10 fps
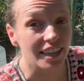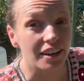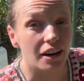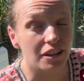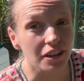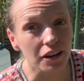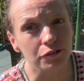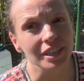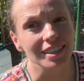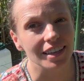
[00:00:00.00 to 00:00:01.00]
out a lot of
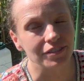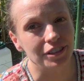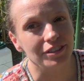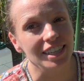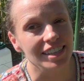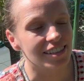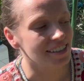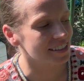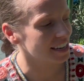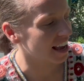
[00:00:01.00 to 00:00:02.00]
weeds after rainy
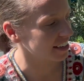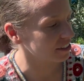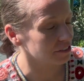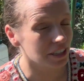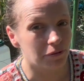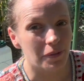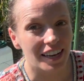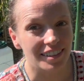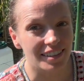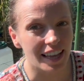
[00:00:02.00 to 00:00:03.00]
season. I got rid of
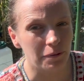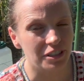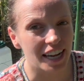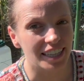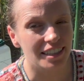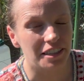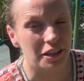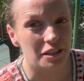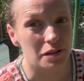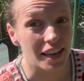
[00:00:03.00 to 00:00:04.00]
my snapdragon
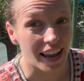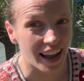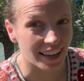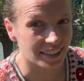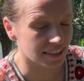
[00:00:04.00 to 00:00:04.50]
because they had